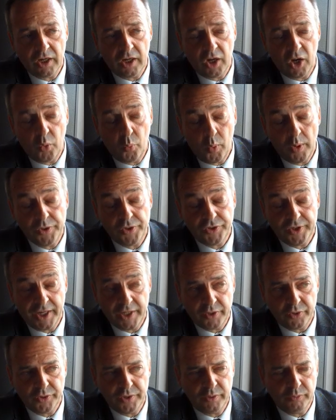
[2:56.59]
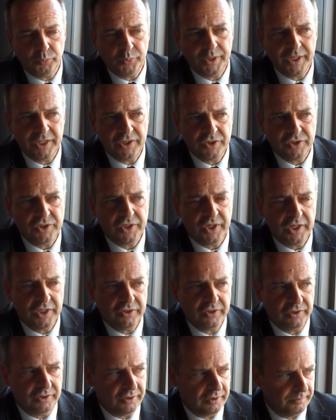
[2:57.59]
I once had on it
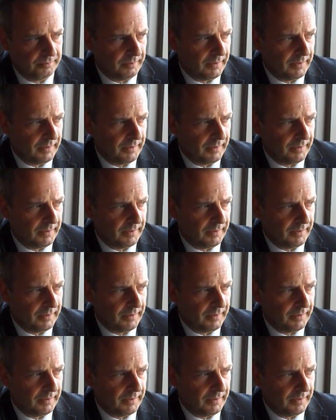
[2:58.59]
reinstated.